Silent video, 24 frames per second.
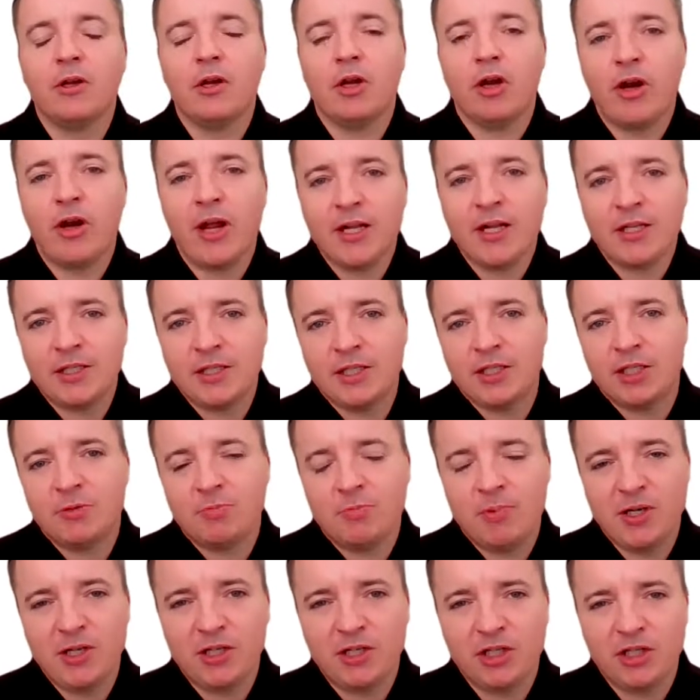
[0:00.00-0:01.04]
connected
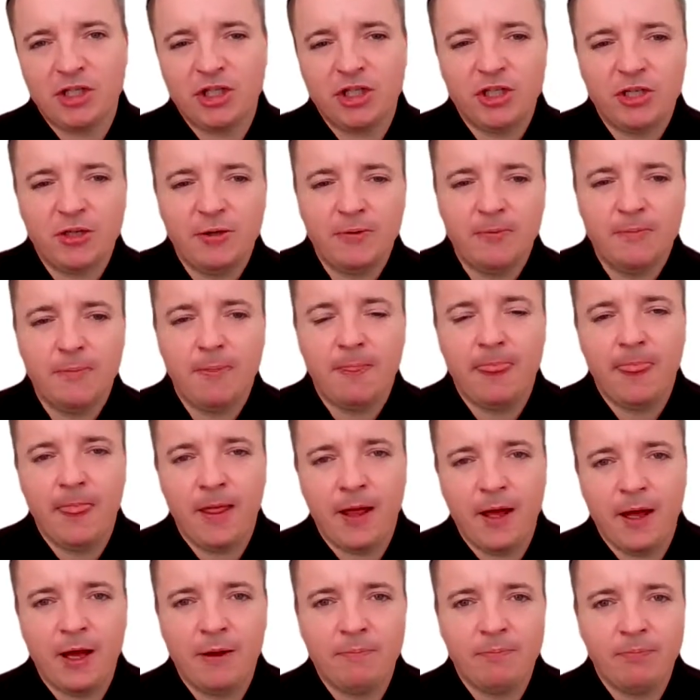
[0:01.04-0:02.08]
speech
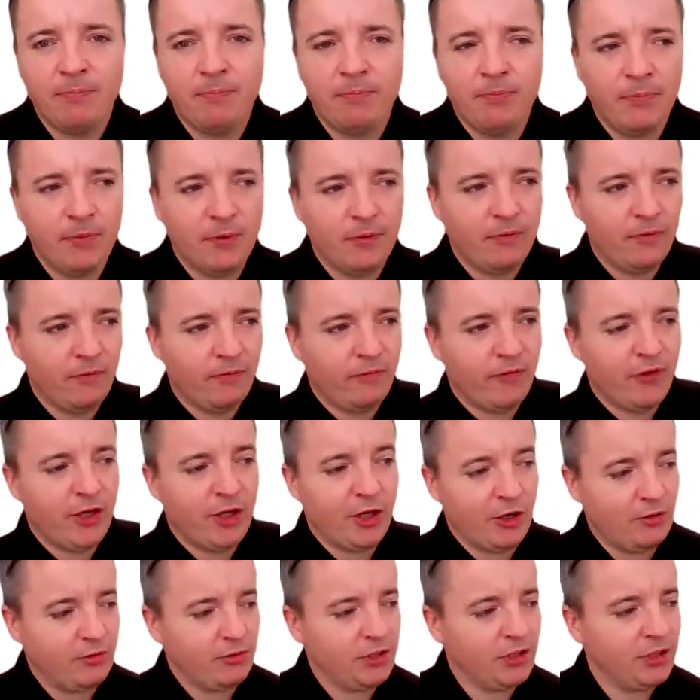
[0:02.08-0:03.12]

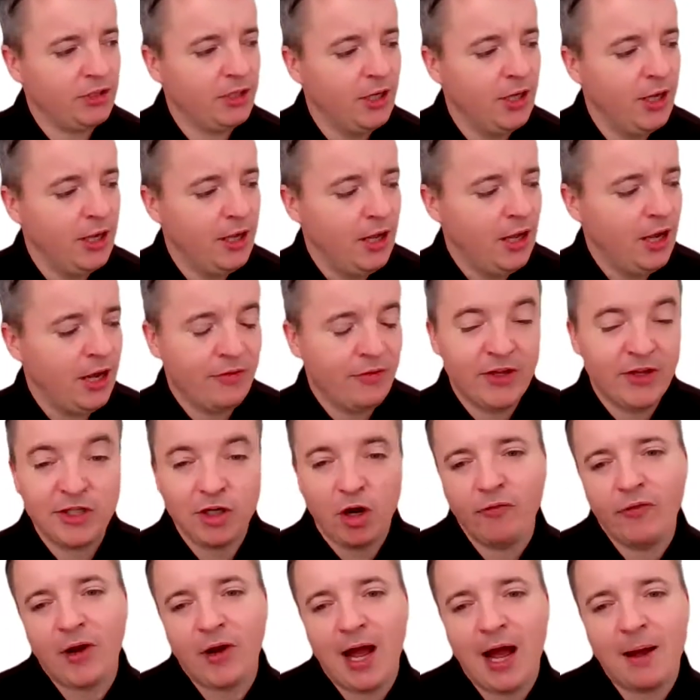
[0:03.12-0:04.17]
videos, this
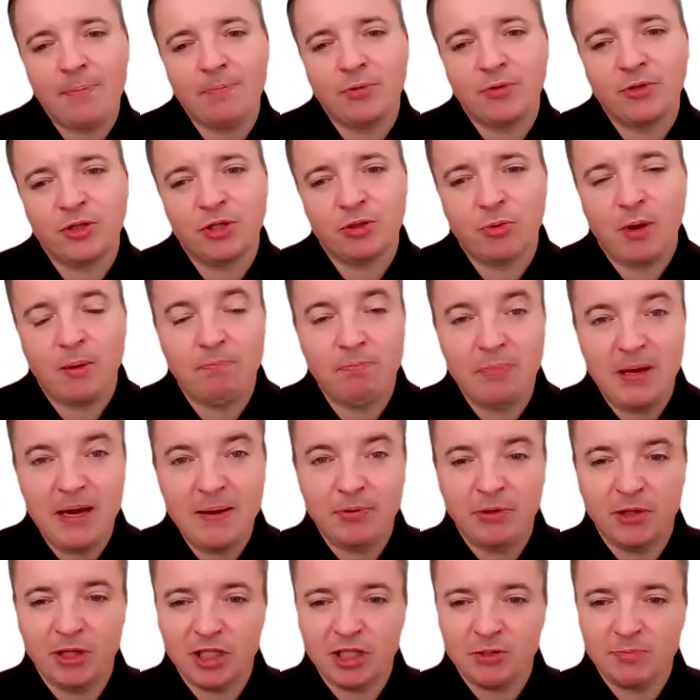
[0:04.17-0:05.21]
often happens when
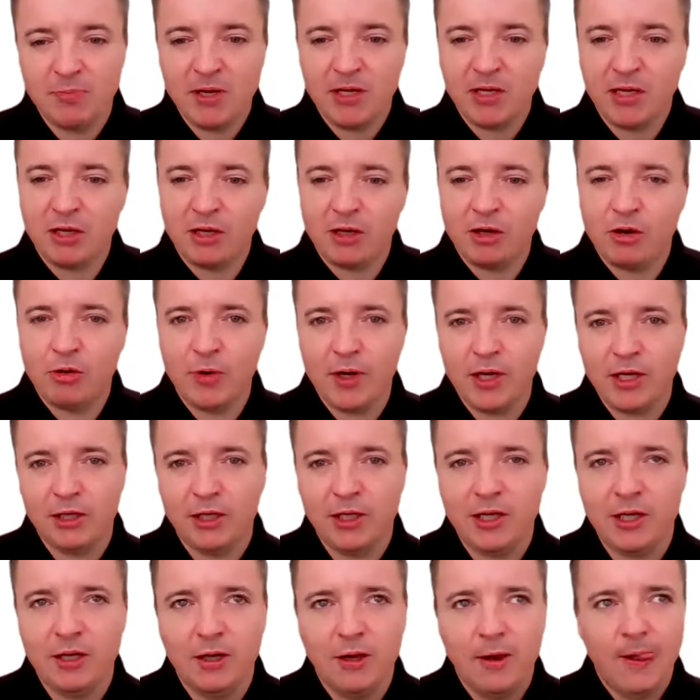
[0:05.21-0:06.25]
people are speaking
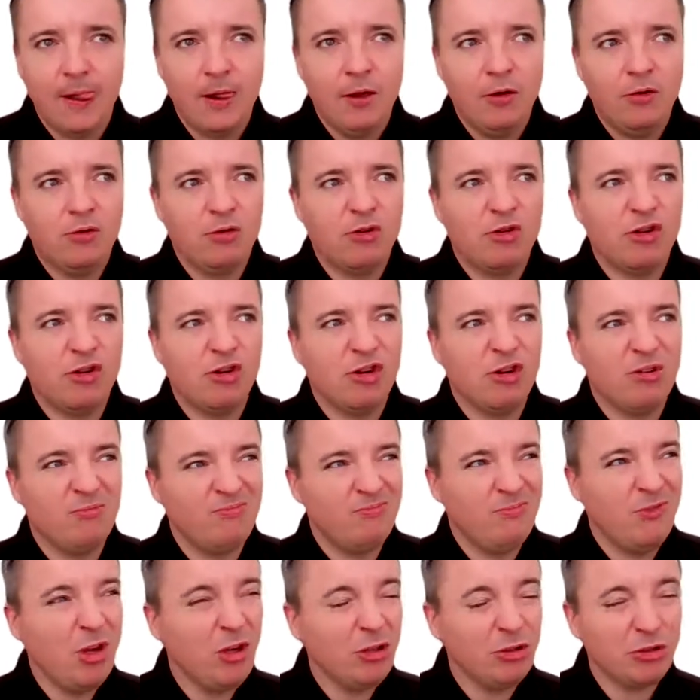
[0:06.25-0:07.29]
quickly, or
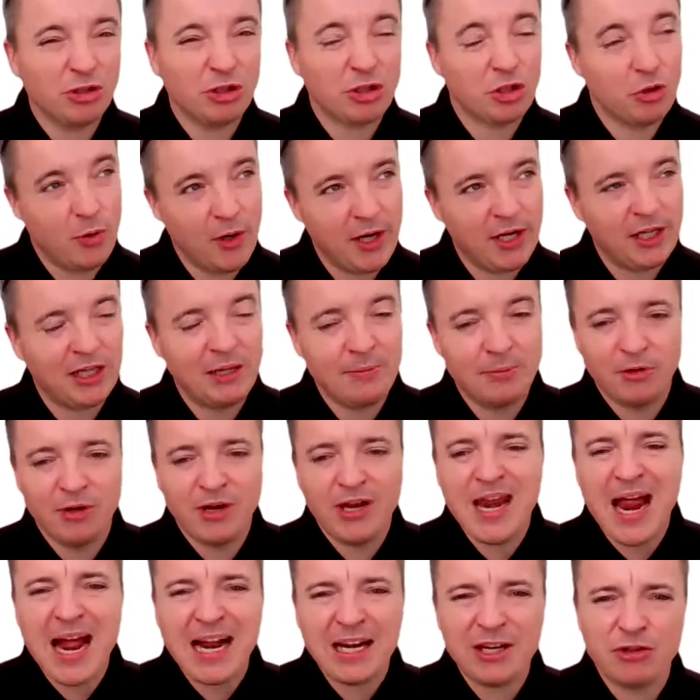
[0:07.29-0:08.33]
not just quickly, but
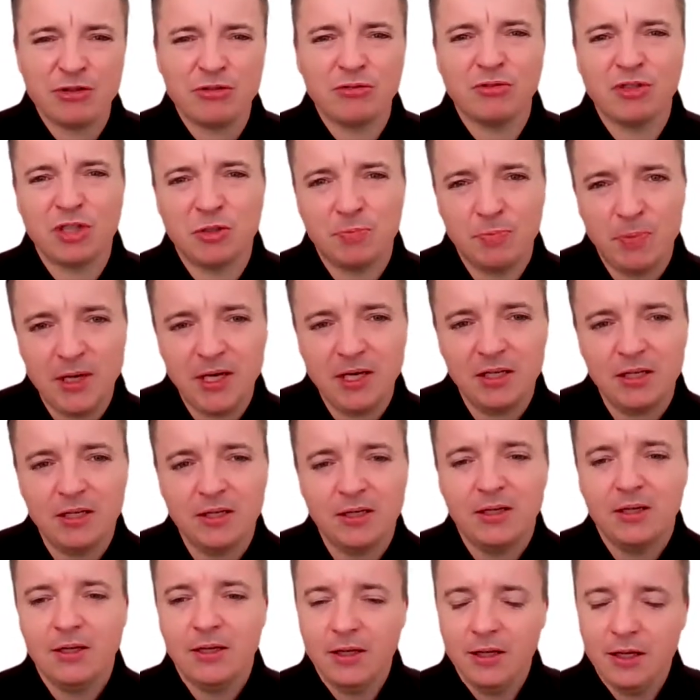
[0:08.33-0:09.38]
natural speed.
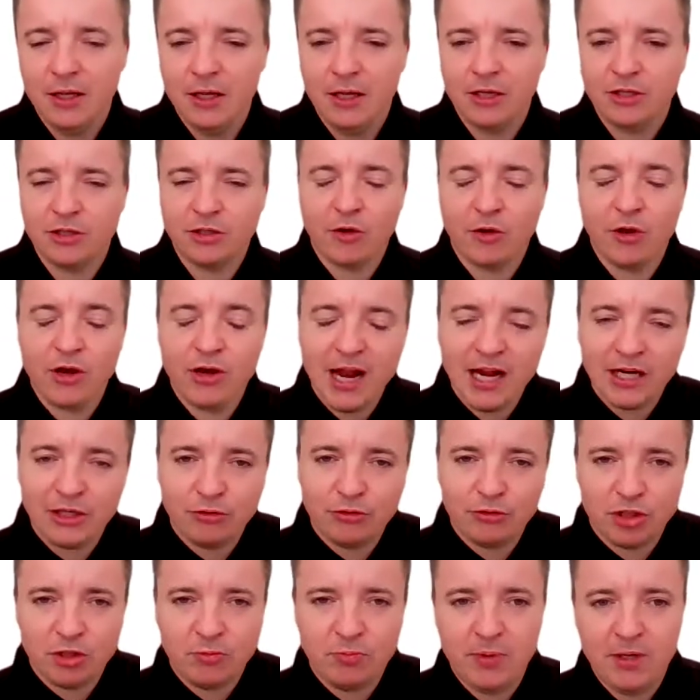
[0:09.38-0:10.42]
So at
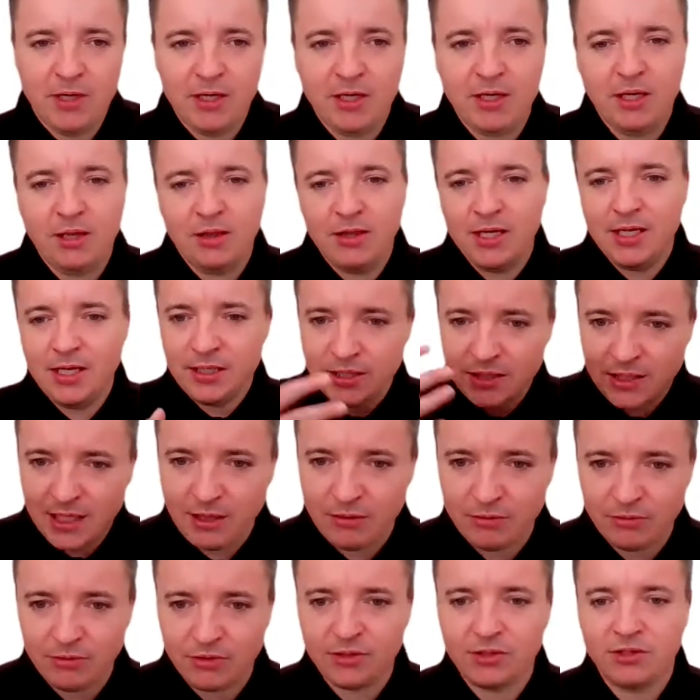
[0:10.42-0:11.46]
natural speed, these
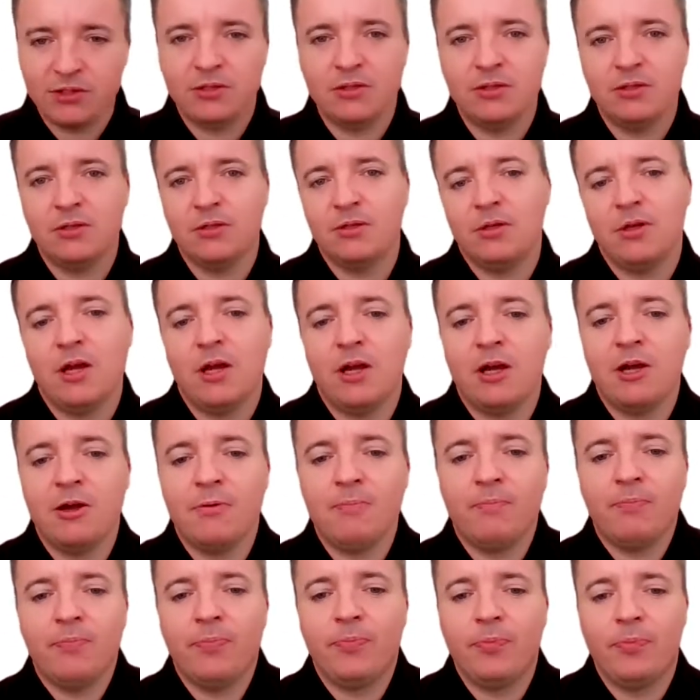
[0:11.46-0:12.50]
sounds
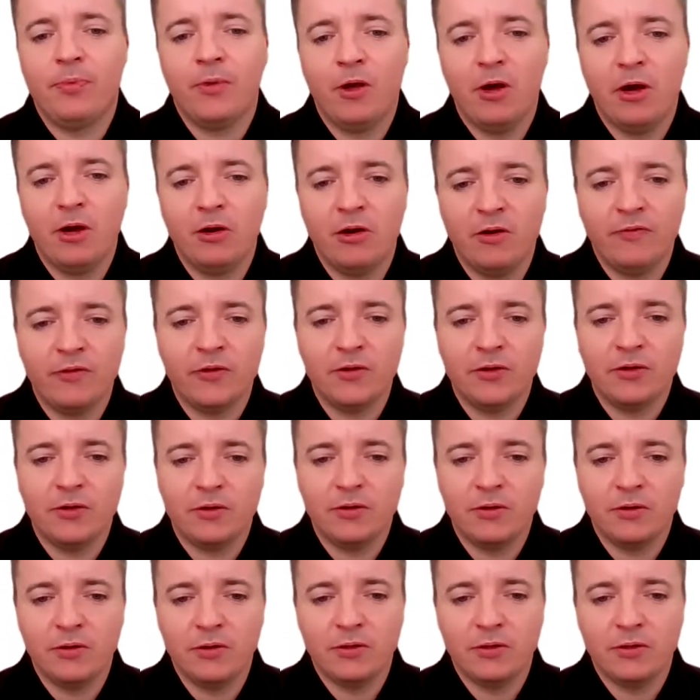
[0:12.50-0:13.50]
are often